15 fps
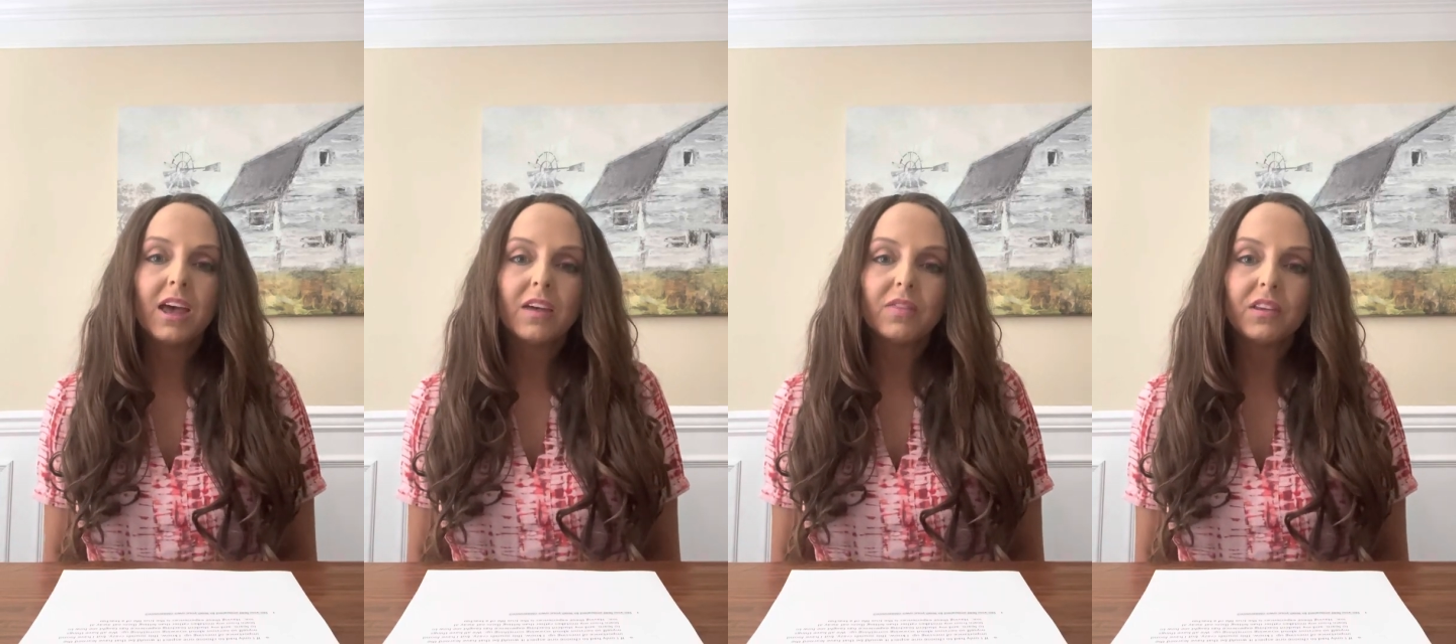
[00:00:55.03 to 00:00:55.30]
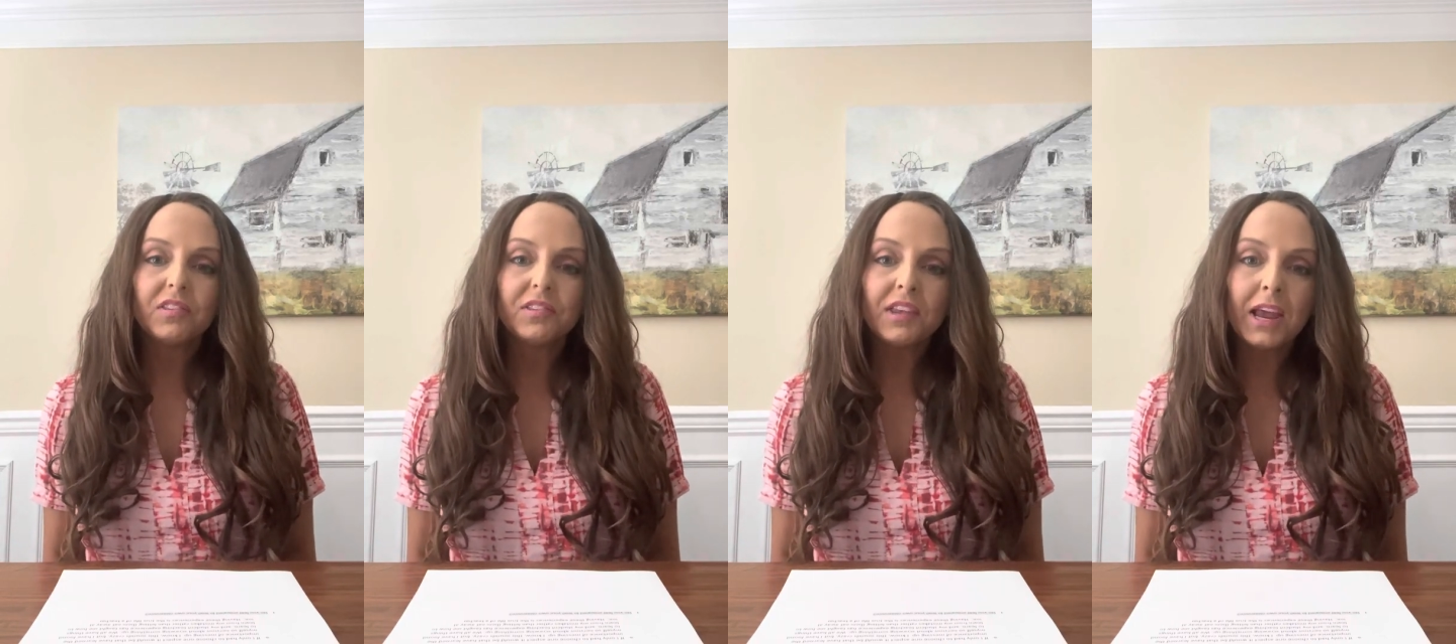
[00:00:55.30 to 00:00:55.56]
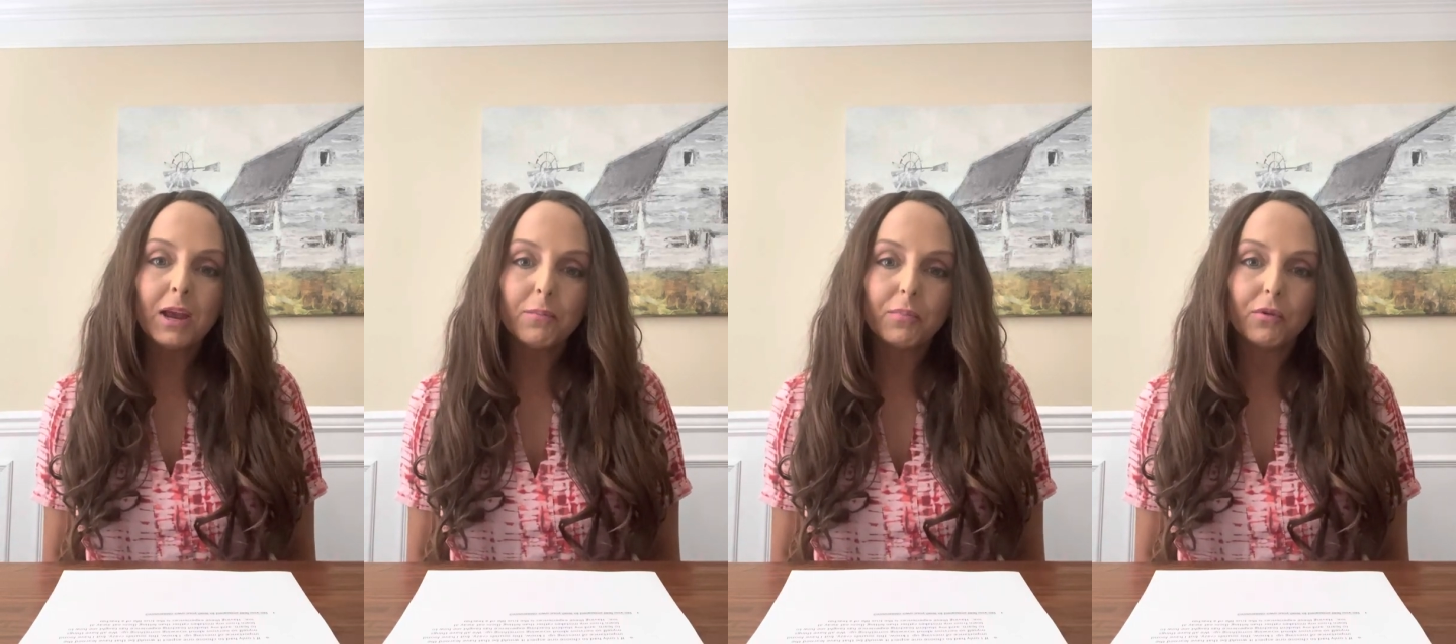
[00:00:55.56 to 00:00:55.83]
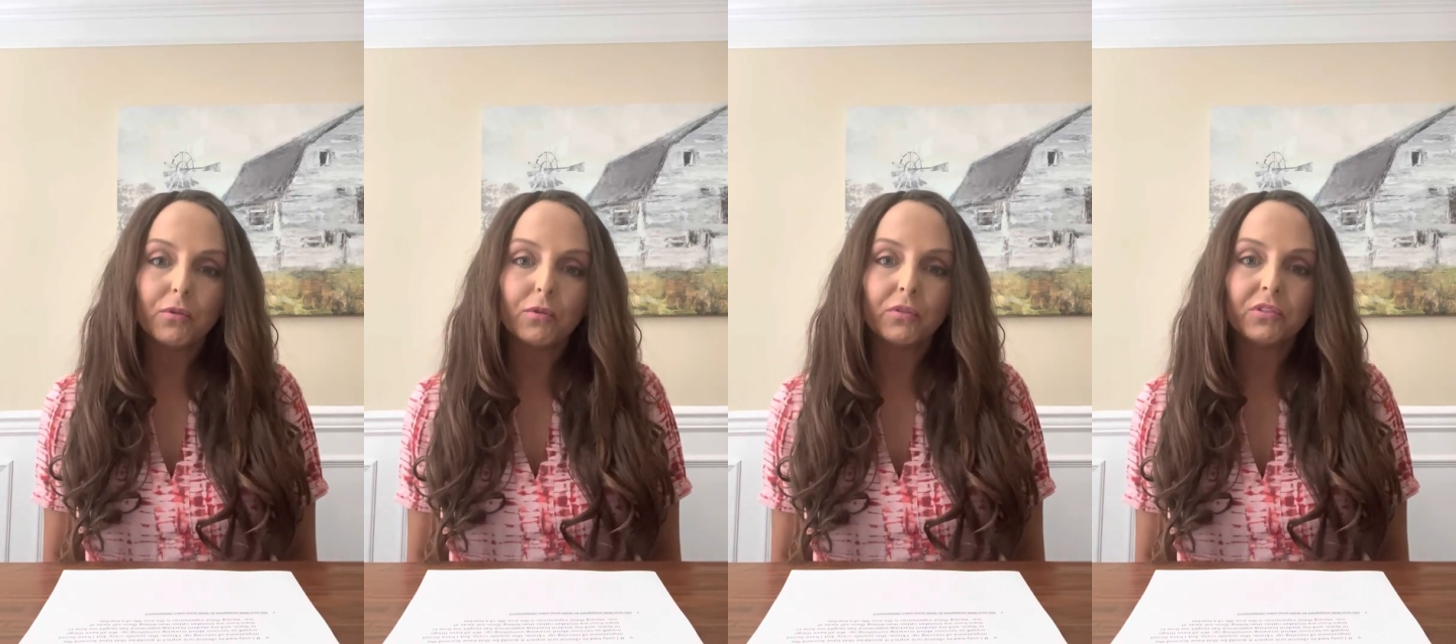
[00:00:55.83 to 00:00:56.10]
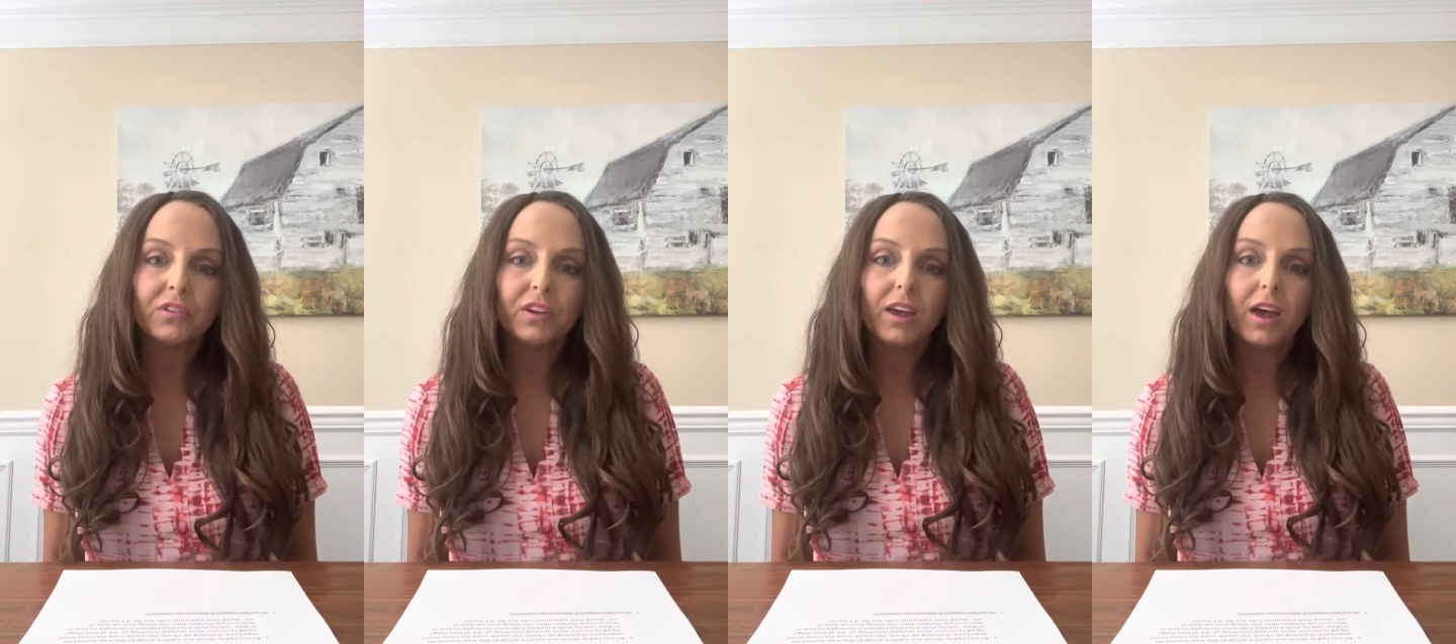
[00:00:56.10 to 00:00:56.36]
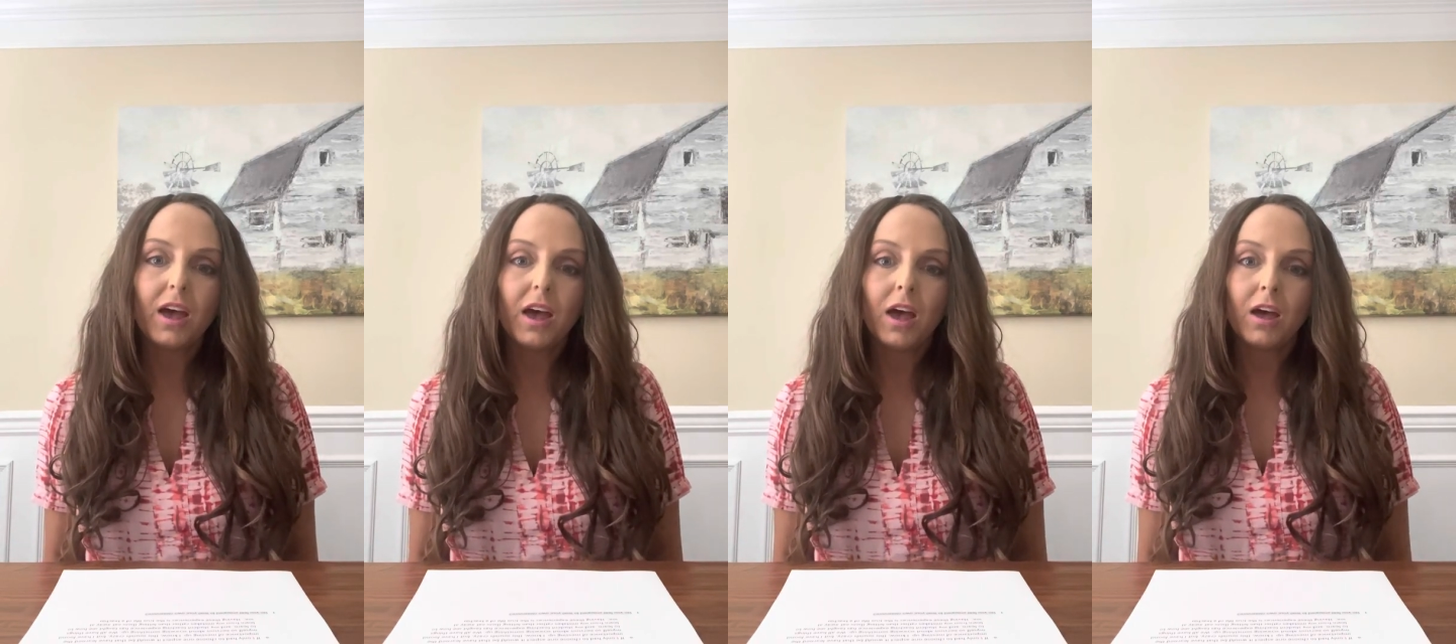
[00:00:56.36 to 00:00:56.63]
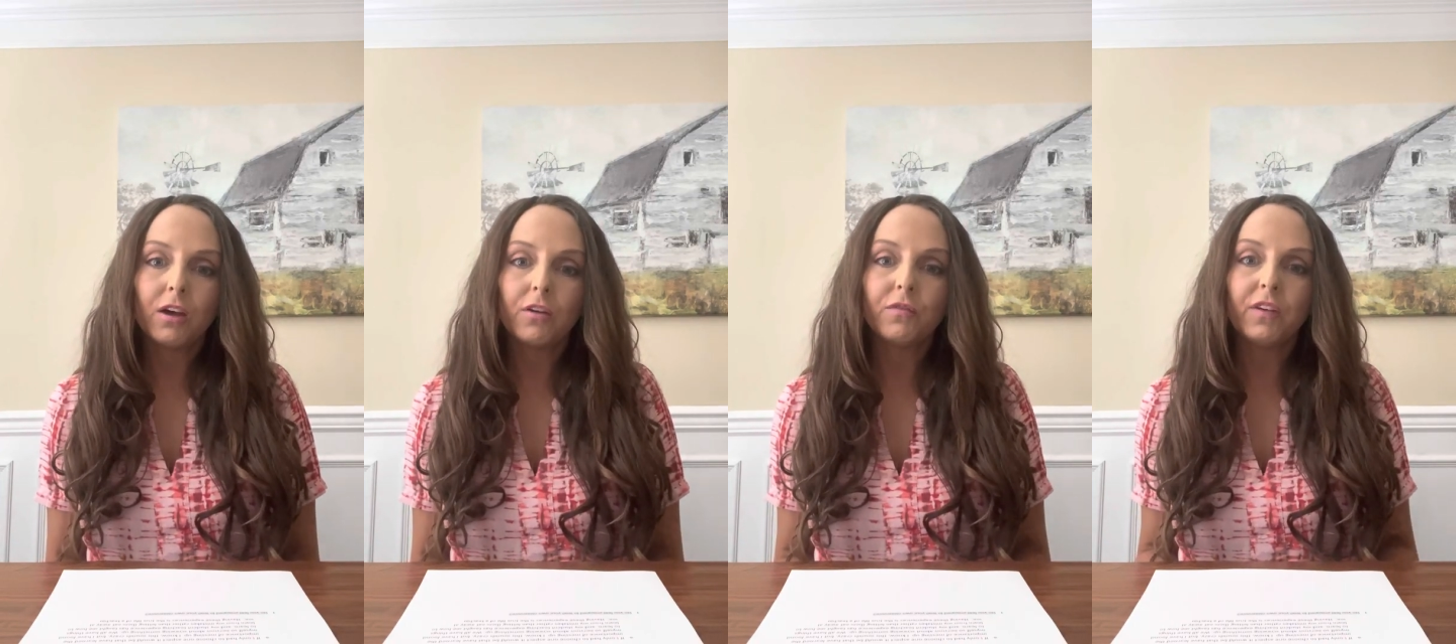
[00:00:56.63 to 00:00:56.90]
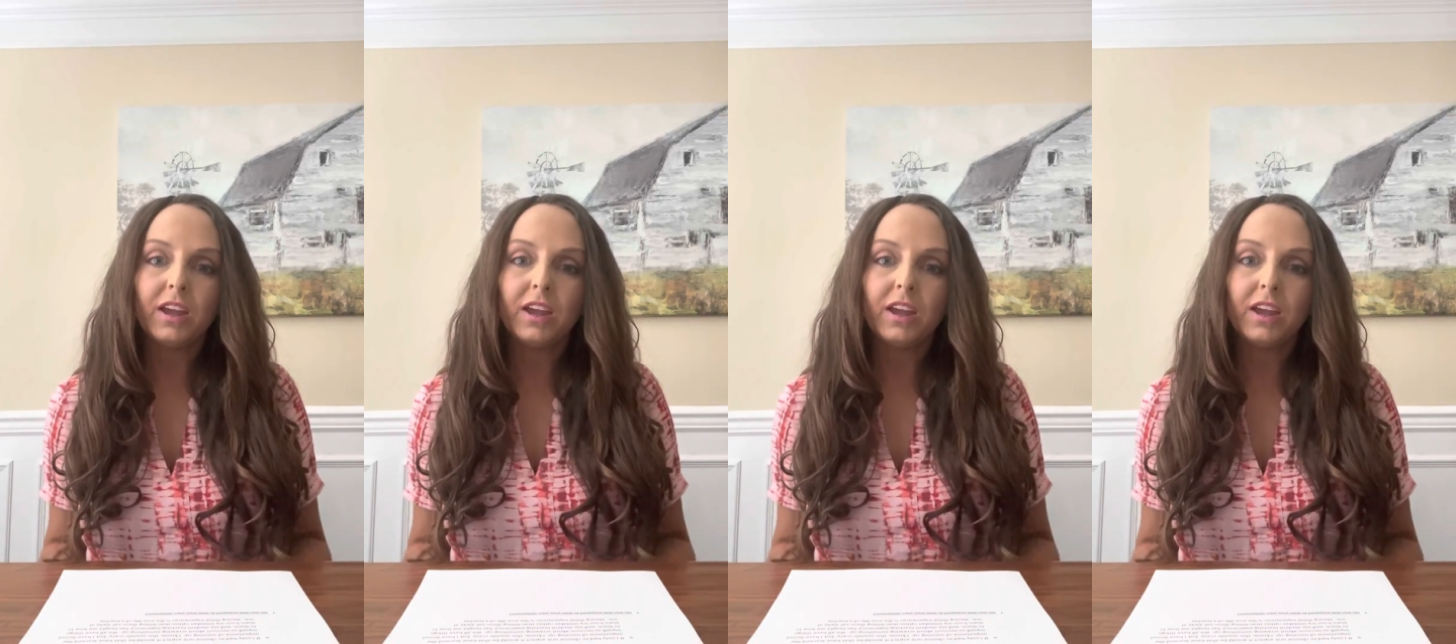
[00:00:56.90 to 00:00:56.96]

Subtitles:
the samples of